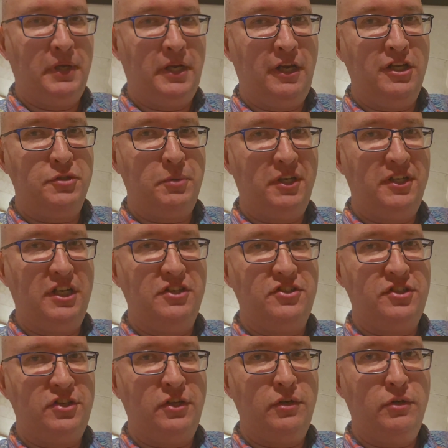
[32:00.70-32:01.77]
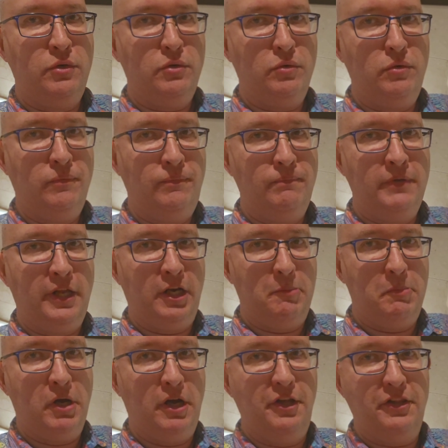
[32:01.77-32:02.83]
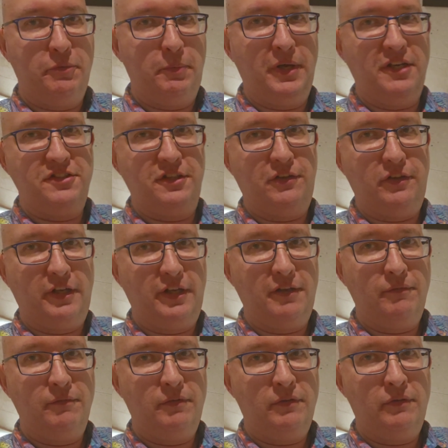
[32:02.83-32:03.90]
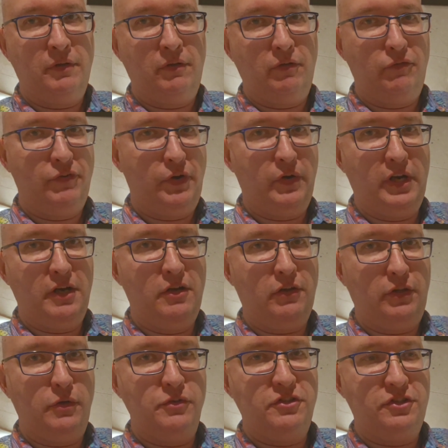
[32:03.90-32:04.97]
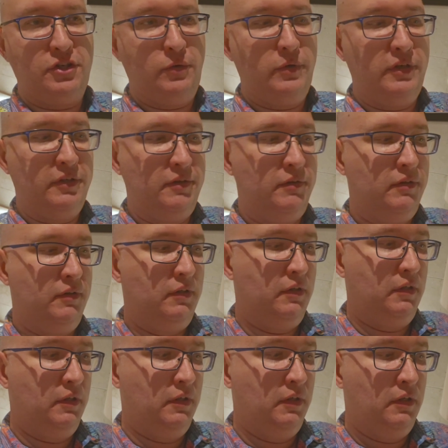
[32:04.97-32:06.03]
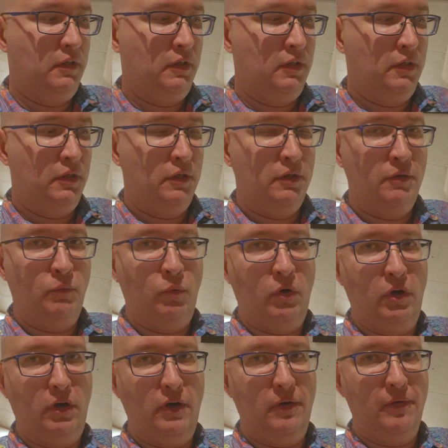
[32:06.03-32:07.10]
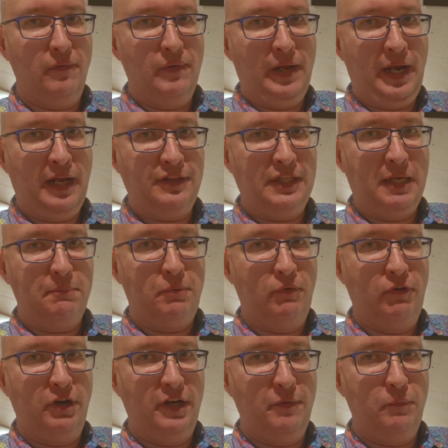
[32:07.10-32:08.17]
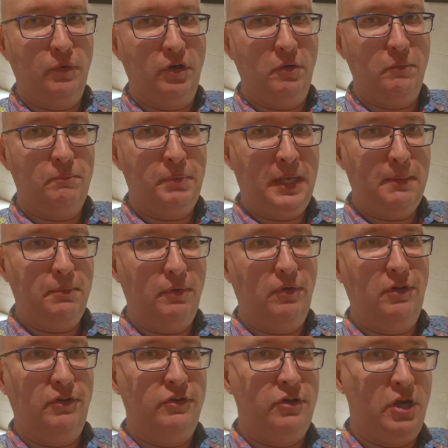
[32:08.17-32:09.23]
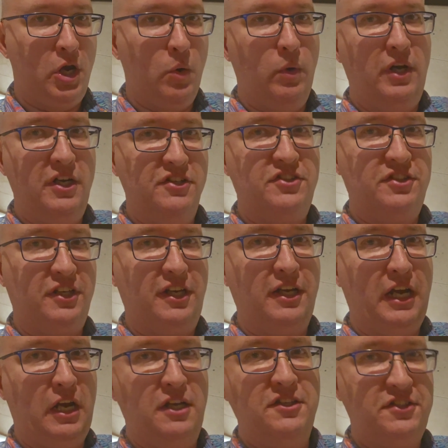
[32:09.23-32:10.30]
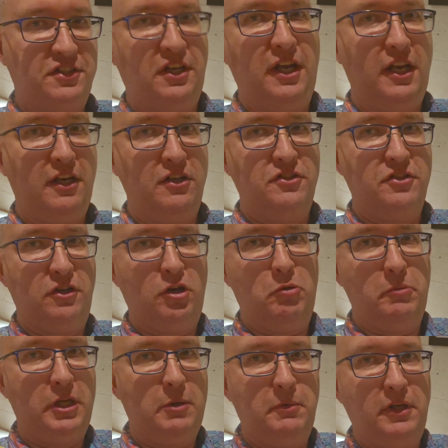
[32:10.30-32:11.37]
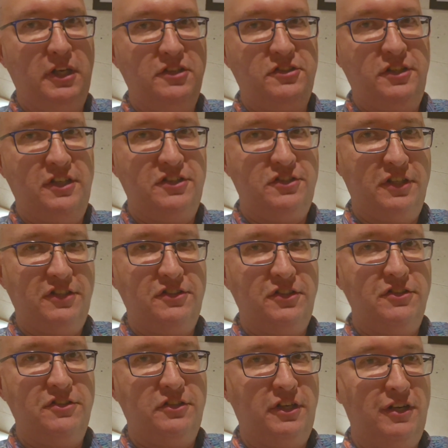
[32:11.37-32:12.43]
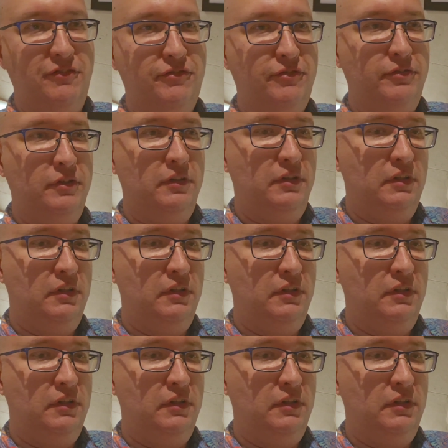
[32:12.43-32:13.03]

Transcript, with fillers: because we did two in a month, basically, or very close to it, we're at that point where people know us like on site because you know me being six six and stuff.